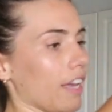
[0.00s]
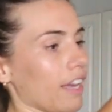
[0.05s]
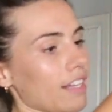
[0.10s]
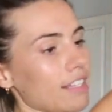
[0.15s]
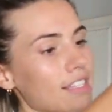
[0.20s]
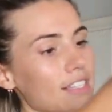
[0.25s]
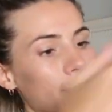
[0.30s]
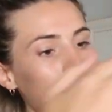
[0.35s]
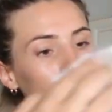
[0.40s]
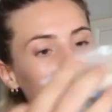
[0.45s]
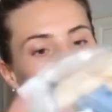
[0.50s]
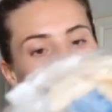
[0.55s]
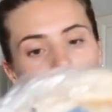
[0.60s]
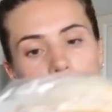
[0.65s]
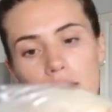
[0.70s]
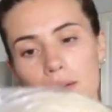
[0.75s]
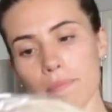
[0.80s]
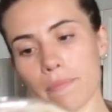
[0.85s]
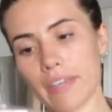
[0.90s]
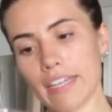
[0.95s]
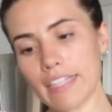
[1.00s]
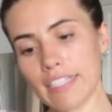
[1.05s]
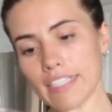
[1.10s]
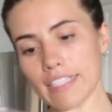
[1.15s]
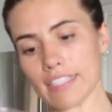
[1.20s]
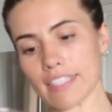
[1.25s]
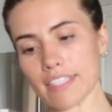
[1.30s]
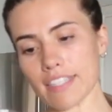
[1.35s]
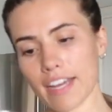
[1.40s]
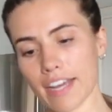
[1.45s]
Got some
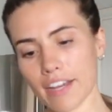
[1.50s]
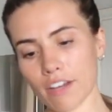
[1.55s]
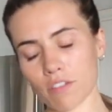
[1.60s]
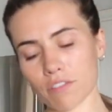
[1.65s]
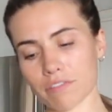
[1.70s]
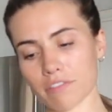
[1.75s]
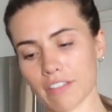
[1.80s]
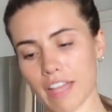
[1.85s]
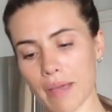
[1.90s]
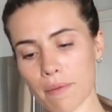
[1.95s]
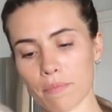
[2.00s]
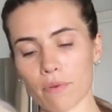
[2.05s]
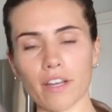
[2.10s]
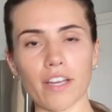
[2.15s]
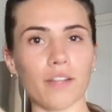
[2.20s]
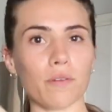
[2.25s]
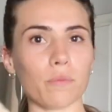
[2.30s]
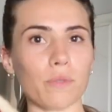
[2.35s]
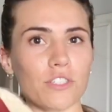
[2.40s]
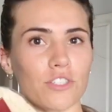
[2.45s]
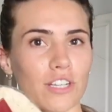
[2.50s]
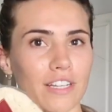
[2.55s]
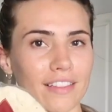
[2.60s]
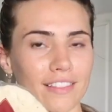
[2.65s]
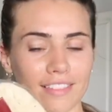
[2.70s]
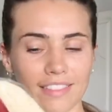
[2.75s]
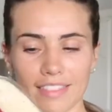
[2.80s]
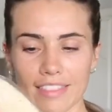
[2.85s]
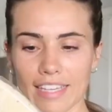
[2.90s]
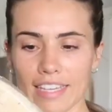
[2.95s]
Indian style flatbread, which I
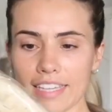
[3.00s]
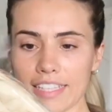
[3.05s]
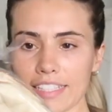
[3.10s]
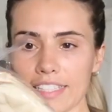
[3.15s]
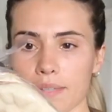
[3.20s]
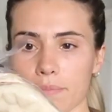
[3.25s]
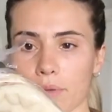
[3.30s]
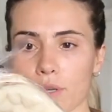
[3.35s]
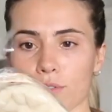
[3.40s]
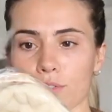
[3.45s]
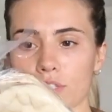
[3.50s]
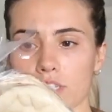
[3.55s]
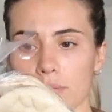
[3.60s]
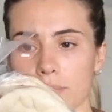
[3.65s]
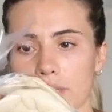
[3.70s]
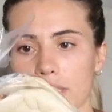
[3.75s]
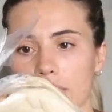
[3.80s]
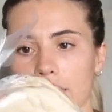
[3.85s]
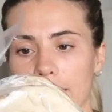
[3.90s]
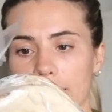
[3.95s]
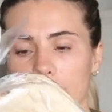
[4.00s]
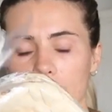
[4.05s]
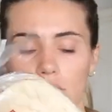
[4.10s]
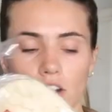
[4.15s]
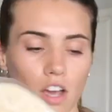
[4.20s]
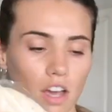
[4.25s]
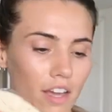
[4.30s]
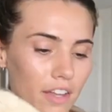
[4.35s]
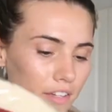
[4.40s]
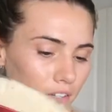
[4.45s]
think it's supposed to be like
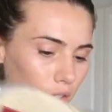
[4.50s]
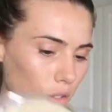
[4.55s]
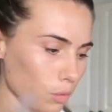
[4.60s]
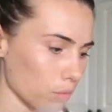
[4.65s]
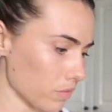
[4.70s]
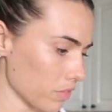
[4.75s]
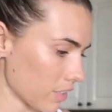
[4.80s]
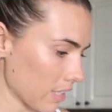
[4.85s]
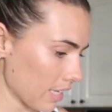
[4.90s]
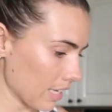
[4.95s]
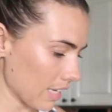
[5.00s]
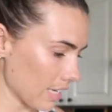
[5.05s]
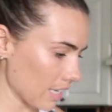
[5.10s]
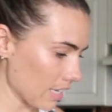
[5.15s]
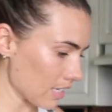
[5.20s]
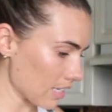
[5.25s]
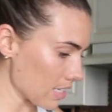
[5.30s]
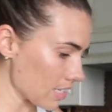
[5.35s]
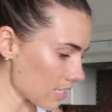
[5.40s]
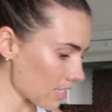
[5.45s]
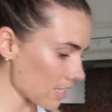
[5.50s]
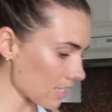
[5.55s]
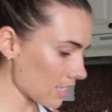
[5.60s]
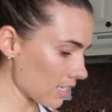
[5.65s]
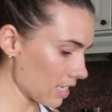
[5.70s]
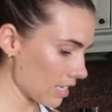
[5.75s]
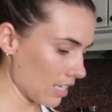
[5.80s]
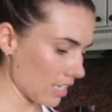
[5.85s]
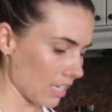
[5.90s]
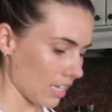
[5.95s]
naan, hopefully it is.
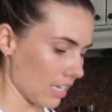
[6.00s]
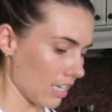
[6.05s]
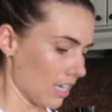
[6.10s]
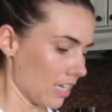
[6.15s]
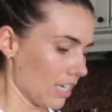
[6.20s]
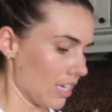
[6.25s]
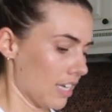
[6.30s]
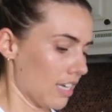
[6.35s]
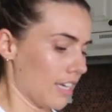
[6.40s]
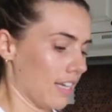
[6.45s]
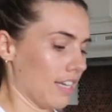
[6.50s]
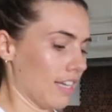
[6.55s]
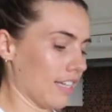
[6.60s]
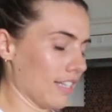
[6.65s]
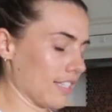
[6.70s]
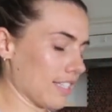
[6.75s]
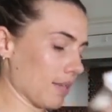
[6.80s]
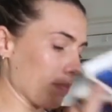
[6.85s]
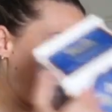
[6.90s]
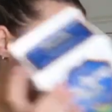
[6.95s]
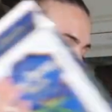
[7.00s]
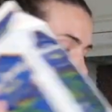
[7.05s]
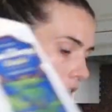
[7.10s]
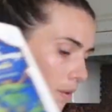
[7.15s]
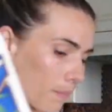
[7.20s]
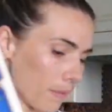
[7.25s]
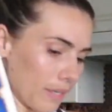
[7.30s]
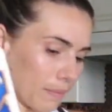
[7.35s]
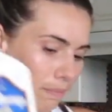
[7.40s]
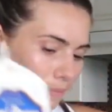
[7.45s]
Some
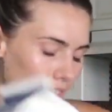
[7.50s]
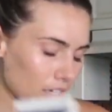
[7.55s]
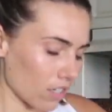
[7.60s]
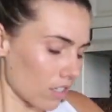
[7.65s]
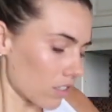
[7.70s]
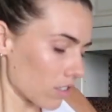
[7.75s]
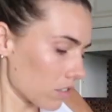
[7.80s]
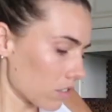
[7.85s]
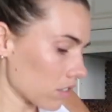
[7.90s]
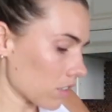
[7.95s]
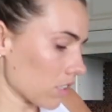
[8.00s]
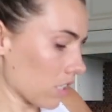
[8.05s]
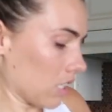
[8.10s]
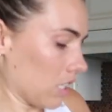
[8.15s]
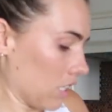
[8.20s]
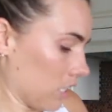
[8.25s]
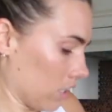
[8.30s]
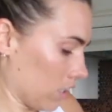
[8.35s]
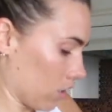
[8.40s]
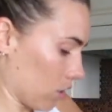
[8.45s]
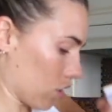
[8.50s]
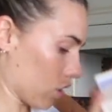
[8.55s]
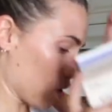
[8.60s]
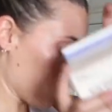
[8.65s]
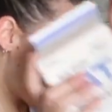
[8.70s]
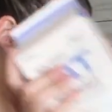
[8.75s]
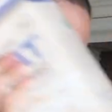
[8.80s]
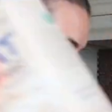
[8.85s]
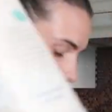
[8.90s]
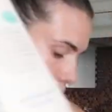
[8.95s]
almond milk,
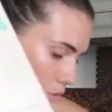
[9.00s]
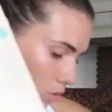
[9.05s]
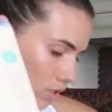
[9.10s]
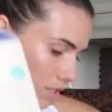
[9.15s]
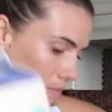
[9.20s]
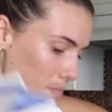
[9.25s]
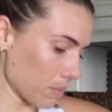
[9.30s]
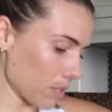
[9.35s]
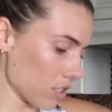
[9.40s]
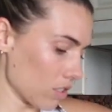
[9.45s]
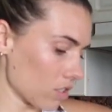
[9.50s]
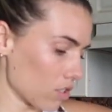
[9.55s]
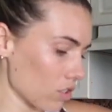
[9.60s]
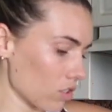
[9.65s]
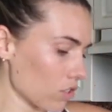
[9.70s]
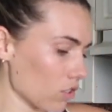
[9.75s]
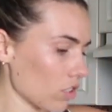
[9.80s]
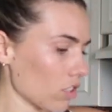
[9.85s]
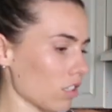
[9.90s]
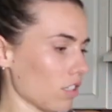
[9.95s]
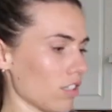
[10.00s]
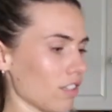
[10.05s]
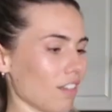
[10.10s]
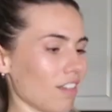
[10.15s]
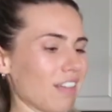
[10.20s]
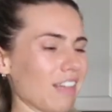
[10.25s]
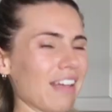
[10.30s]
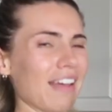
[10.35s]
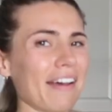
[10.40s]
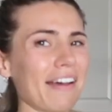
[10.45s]
oat milk.
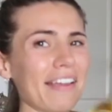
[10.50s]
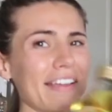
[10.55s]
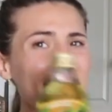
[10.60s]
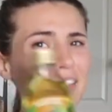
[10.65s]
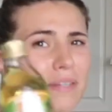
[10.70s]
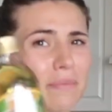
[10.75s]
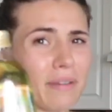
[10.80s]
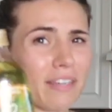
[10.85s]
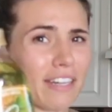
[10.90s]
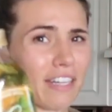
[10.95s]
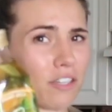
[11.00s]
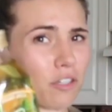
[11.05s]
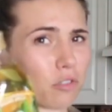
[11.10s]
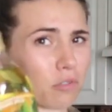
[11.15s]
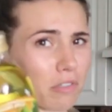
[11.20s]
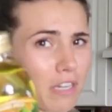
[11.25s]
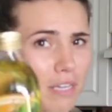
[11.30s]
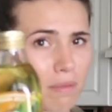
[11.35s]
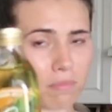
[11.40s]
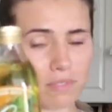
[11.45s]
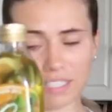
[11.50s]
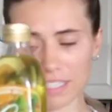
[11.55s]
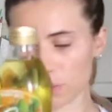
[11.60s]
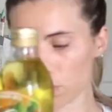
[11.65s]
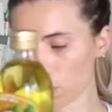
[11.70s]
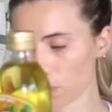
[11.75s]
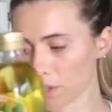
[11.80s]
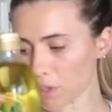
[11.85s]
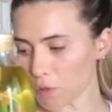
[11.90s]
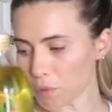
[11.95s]
I ended up getting
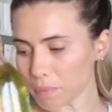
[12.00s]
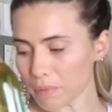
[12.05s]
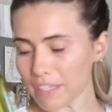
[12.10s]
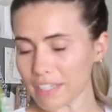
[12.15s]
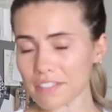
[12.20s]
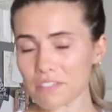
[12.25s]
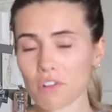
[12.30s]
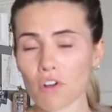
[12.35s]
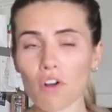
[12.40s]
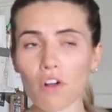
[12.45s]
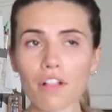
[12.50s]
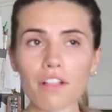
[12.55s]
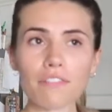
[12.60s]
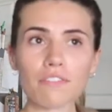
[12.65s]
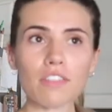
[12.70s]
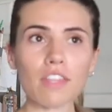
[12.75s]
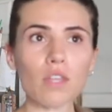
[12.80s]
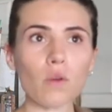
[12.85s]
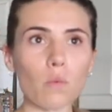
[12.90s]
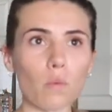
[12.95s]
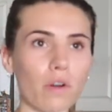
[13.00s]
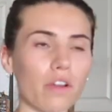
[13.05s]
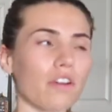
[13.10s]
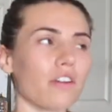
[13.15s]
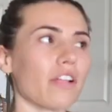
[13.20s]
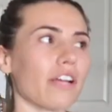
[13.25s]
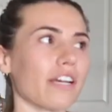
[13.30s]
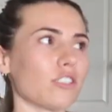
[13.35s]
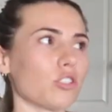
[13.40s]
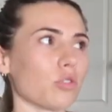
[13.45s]
grapeseed oil because all of the
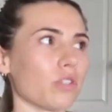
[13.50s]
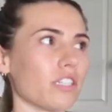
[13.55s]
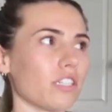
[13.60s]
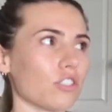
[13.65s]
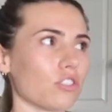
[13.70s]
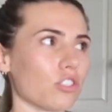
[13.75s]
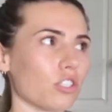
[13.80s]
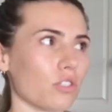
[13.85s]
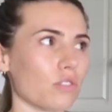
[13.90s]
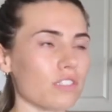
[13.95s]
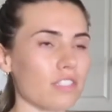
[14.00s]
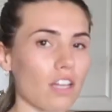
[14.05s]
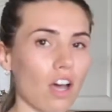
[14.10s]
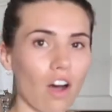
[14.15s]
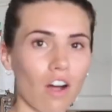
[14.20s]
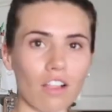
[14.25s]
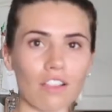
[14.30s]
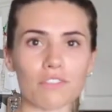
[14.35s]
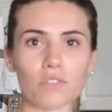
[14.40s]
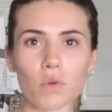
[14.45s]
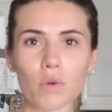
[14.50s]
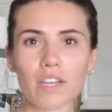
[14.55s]
oil at Trader Joe's, the olive